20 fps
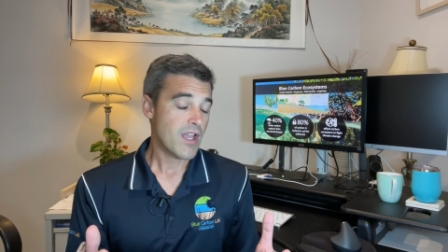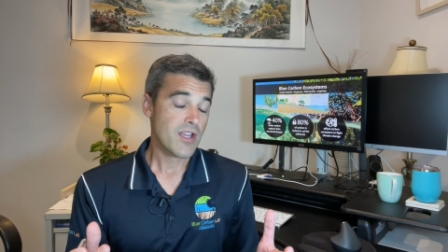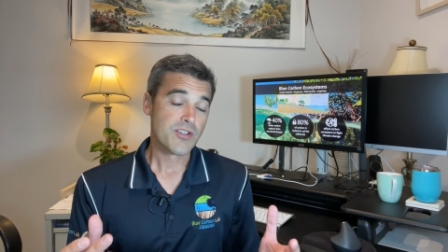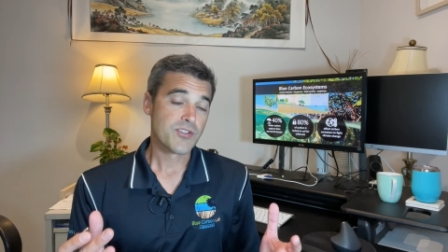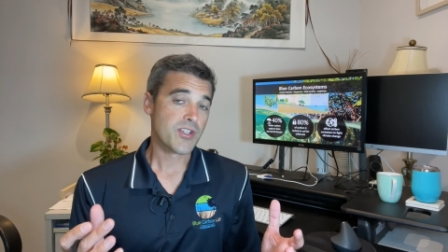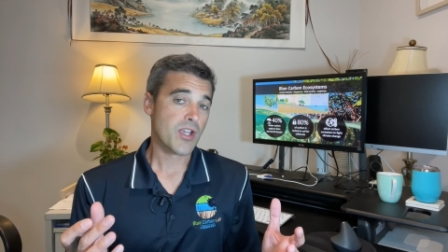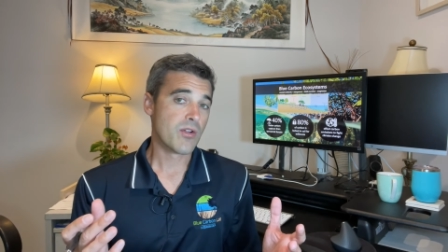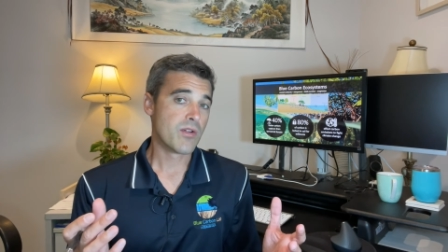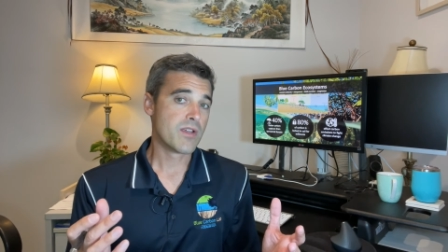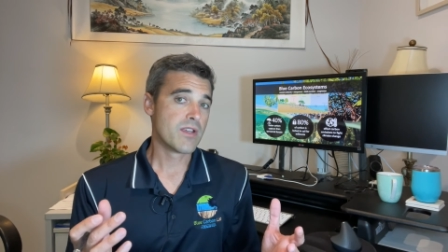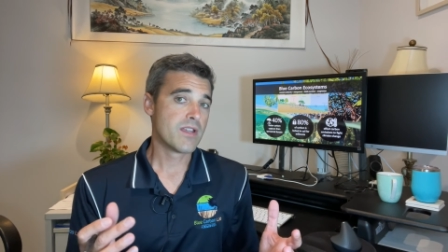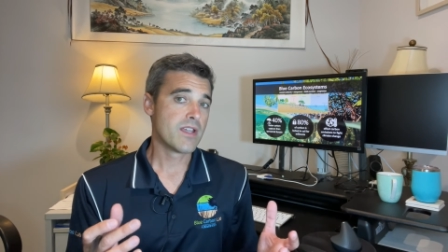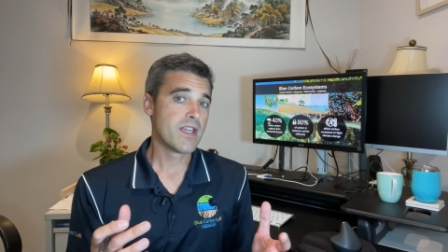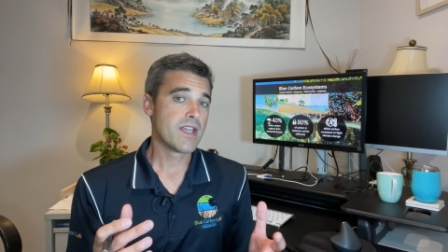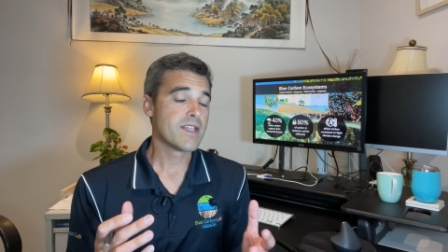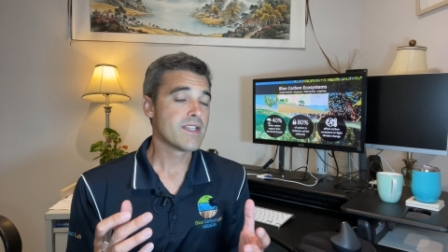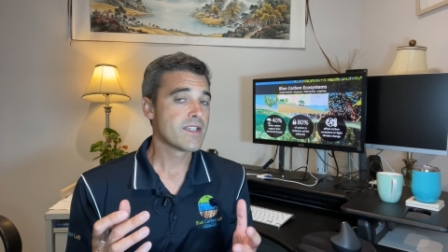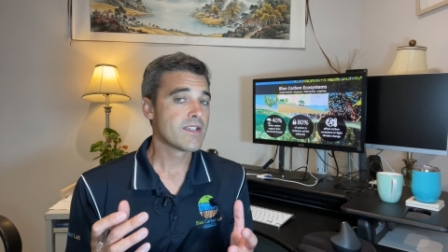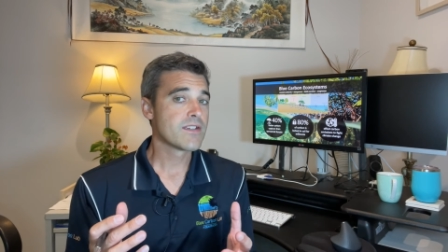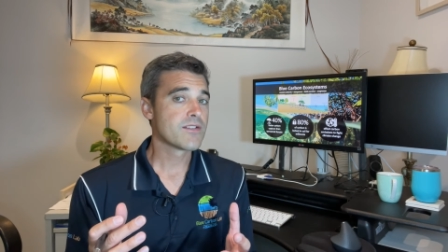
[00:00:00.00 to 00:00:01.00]
So
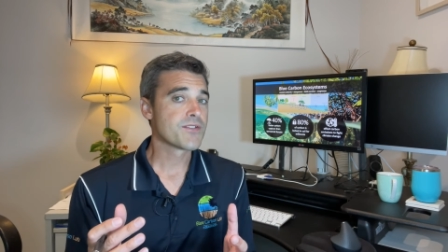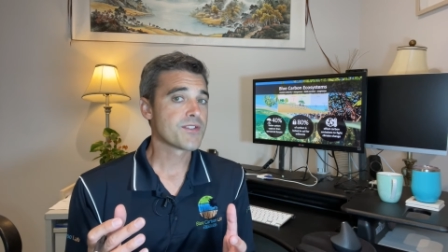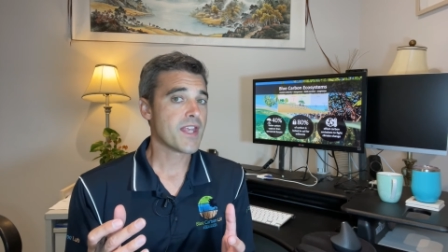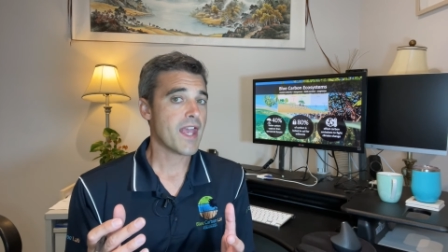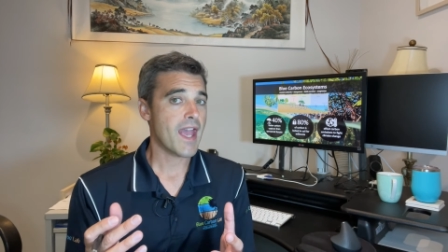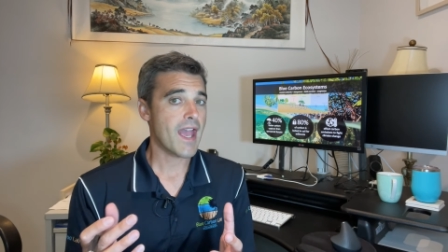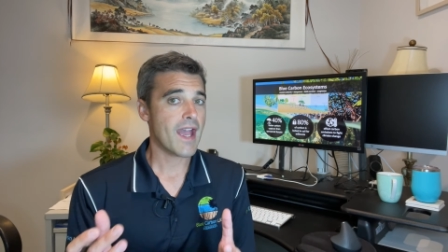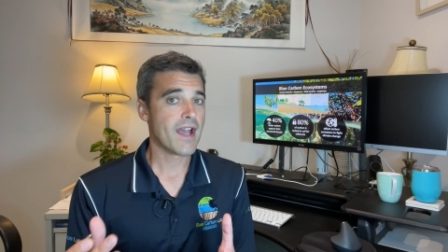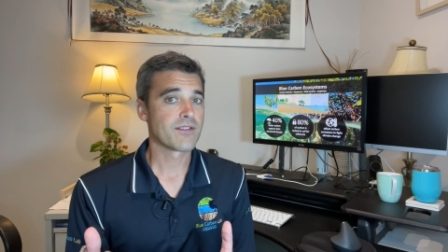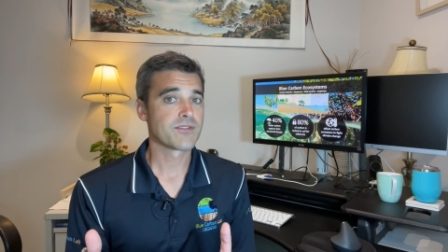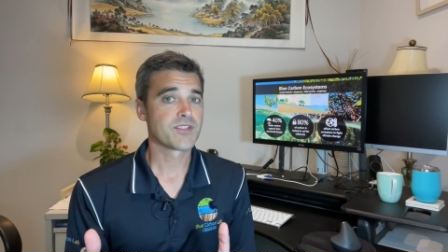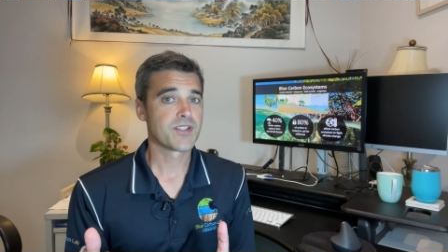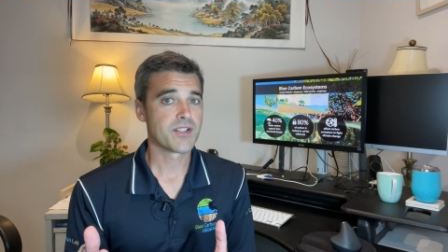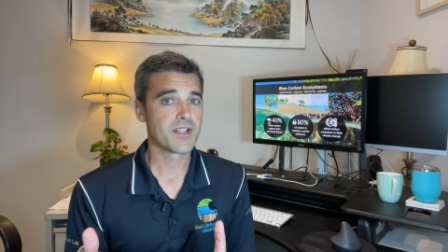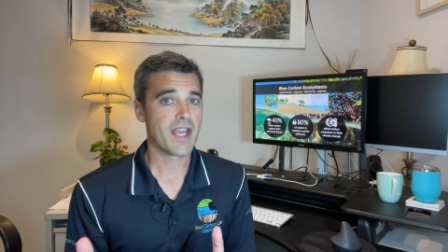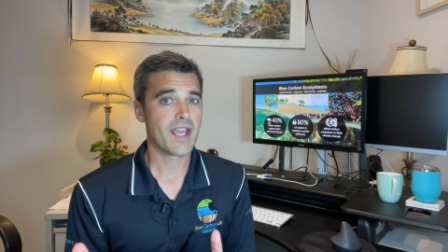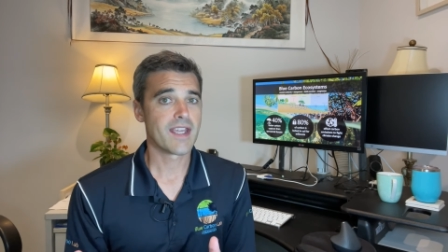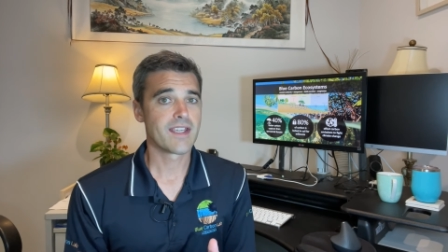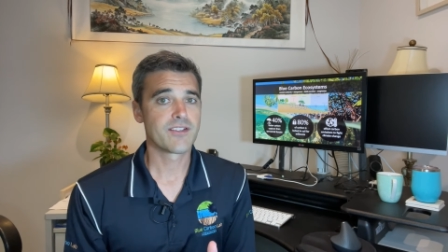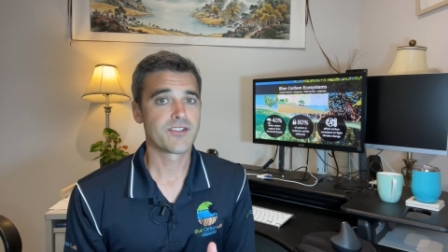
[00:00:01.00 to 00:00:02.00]
here's how
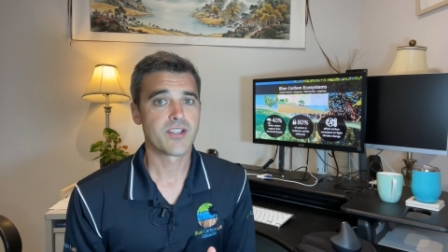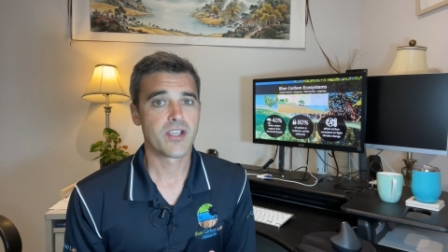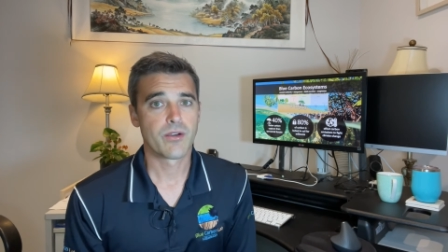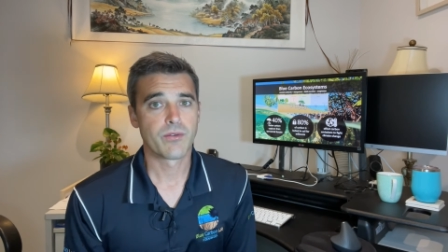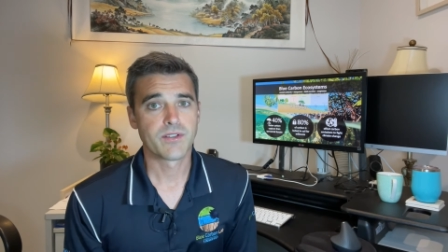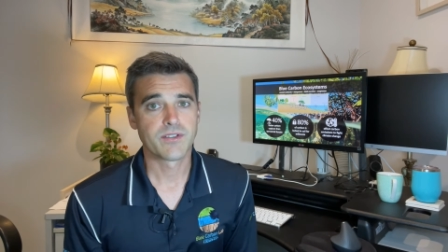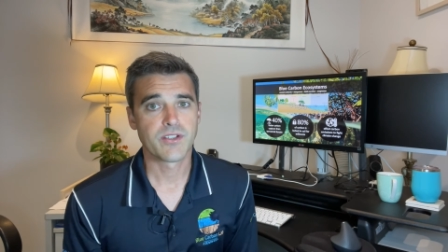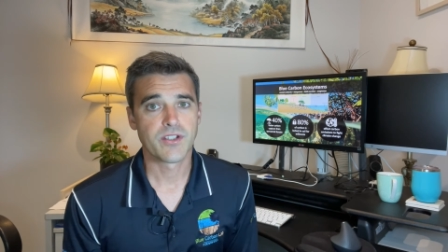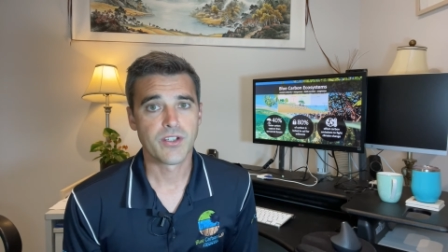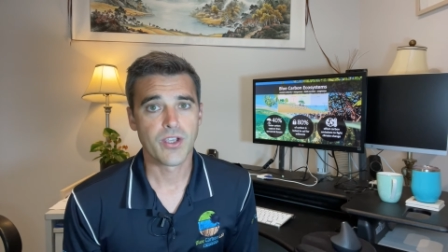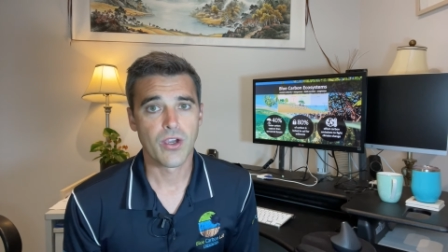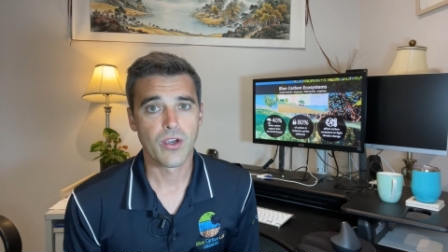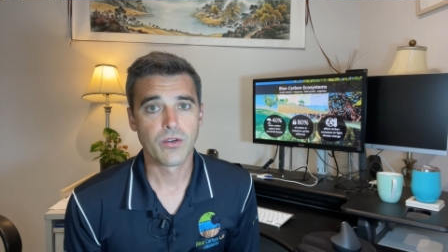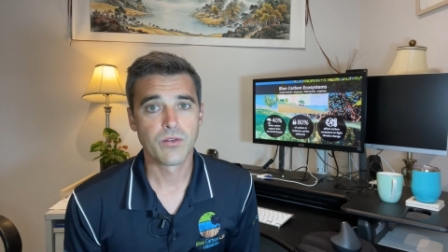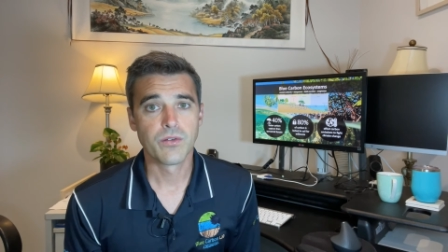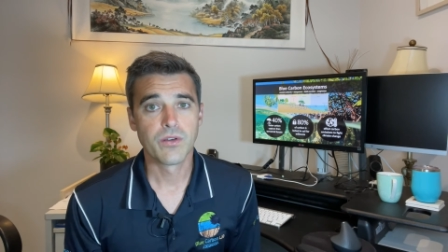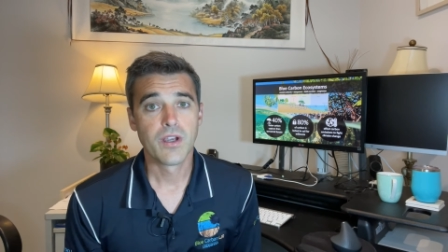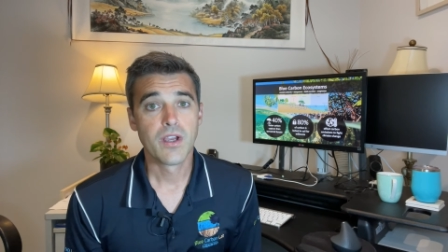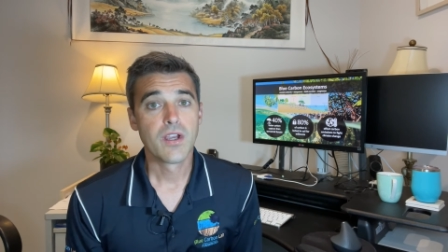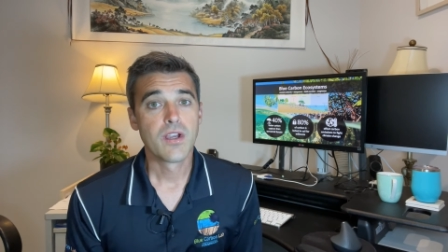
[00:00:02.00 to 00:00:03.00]
today is going to go.